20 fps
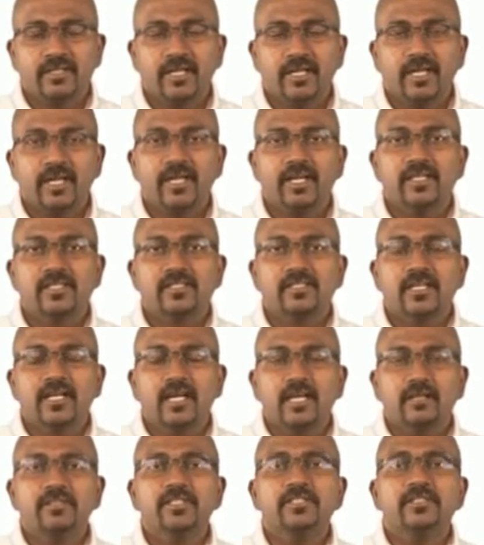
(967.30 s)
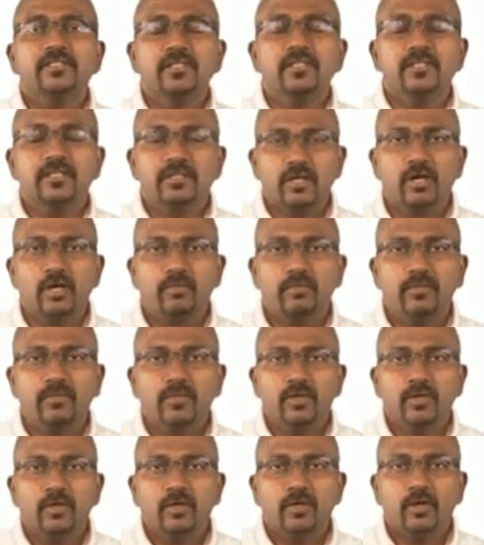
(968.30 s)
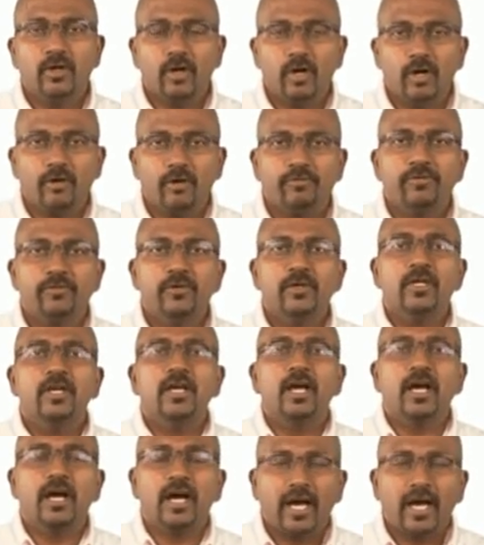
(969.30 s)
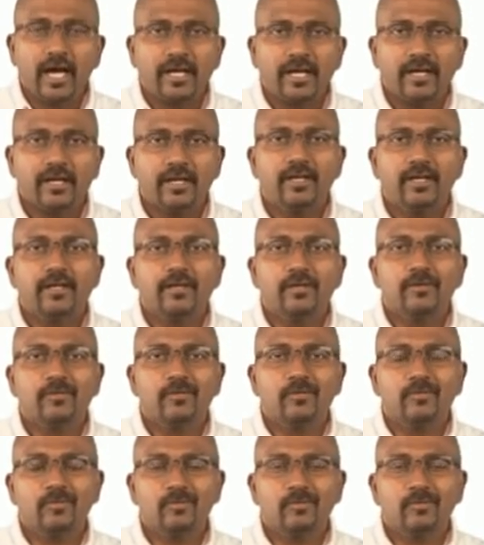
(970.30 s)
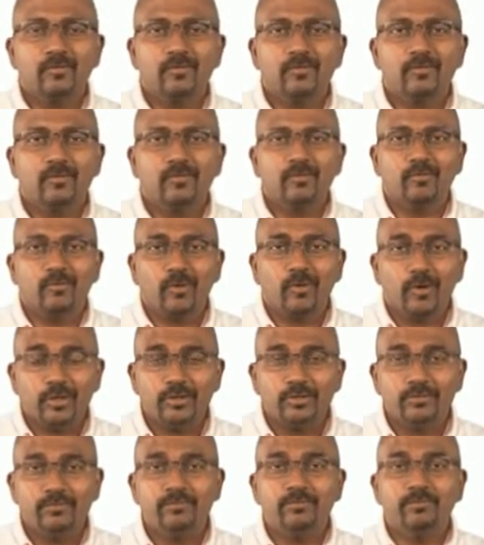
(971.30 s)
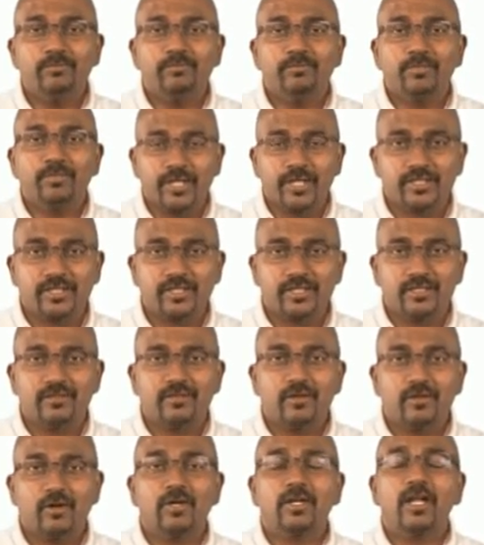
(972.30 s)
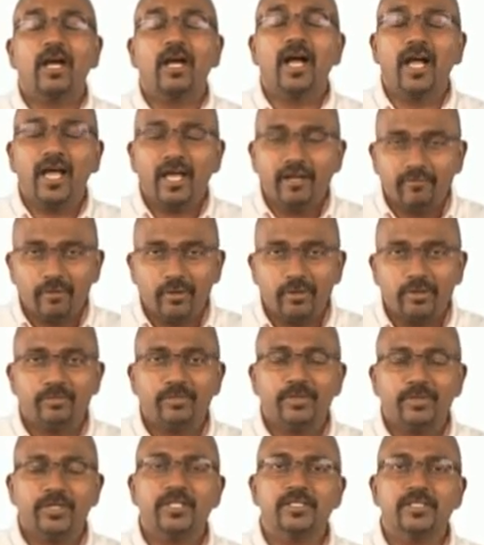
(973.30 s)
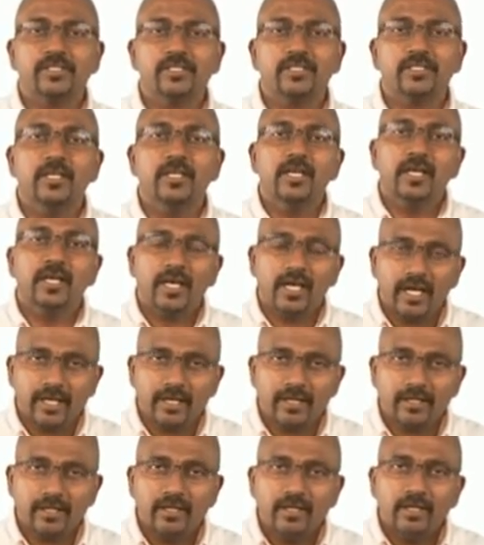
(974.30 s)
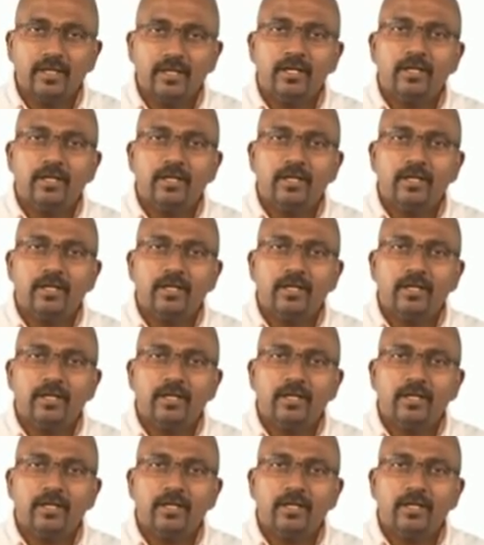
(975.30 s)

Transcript: against the conventional norm of high volume production or higher volume production and